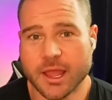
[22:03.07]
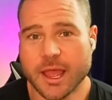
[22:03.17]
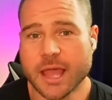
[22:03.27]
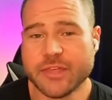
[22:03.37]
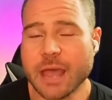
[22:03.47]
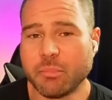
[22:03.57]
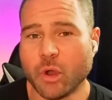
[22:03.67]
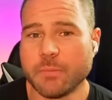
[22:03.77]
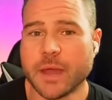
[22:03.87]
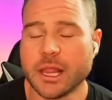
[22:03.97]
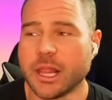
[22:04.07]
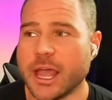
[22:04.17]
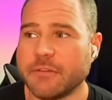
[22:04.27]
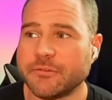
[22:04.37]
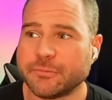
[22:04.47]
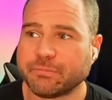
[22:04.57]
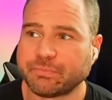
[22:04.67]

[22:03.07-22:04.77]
at that point in my life.